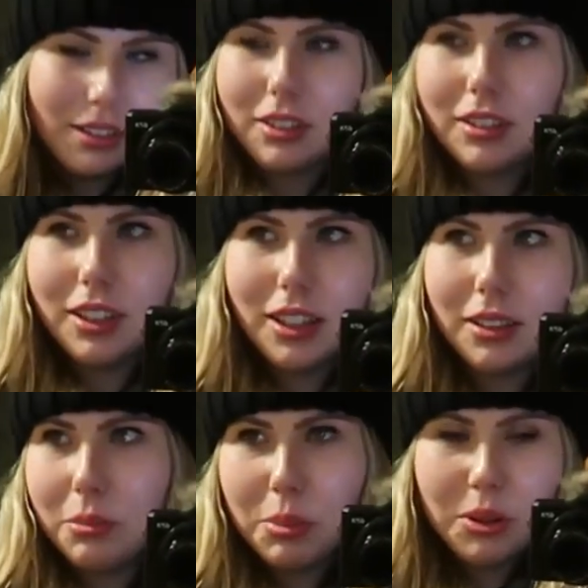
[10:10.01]
and
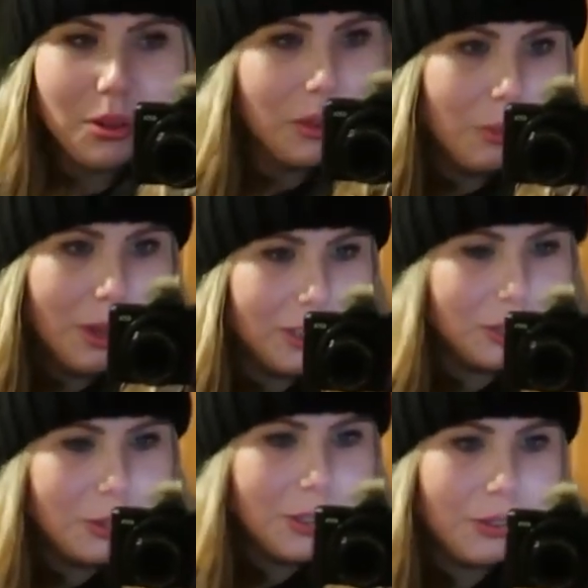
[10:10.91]
like a bit on the bus
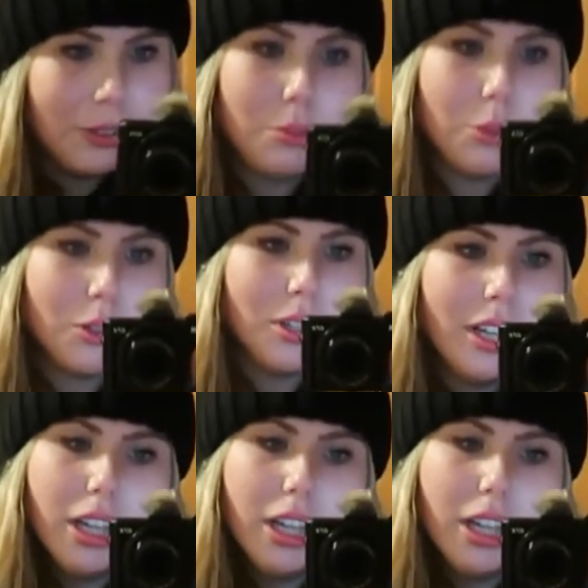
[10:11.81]
but nothing more.